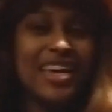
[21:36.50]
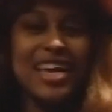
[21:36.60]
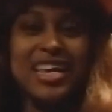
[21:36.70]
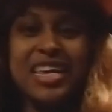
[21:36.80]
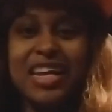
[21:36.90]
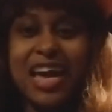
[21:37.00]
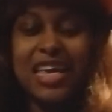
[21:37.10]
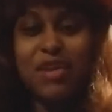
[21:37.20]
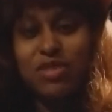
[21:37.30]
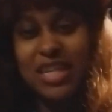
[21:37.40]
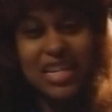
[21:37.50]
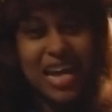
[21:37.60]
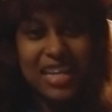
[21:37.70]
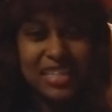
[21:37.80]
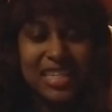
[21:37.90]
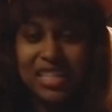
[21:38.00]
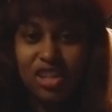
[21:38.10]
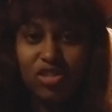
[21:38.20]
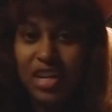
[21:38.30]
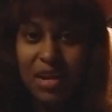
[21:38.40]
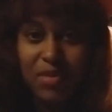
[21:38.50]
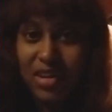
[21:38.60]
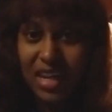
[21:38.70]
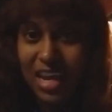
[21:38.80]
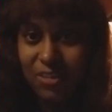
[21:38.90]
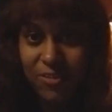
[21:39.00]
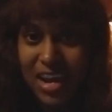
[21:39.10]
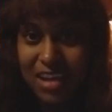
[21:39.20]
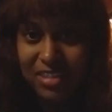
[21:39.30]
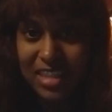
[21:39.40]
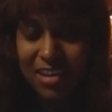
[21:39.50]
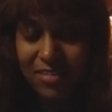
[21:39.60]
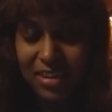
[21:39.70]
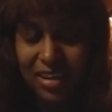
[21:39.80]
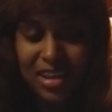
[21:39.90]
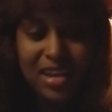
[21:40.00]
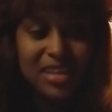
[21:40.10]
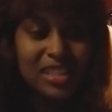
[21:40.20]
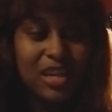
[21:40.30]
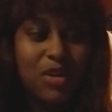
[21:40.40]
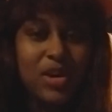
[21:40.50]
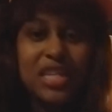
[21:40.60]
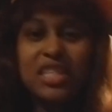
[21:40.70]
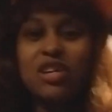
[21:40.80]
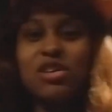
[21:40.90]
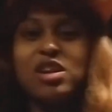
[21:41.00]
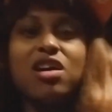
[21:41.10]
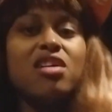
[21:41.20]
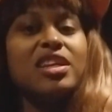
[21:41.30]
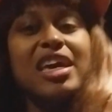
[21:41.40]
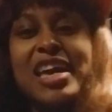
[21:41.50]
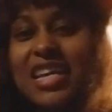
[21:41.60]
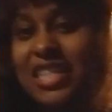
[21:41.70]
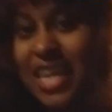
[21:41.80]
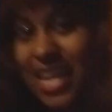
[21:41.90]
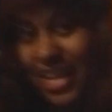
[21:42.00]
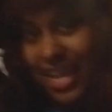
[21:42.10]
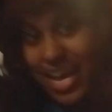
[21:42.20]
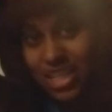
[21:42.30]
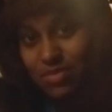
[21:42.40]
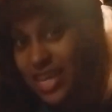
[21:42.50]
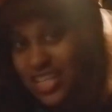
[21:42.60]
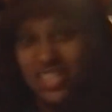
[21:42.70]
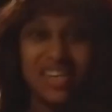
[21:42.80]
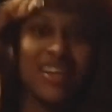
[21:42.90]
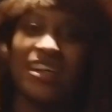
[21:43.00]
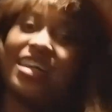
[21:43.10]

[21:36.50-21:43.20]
and he, like he was he like six three i'm only like five seven so his little long legs he kicks me and jump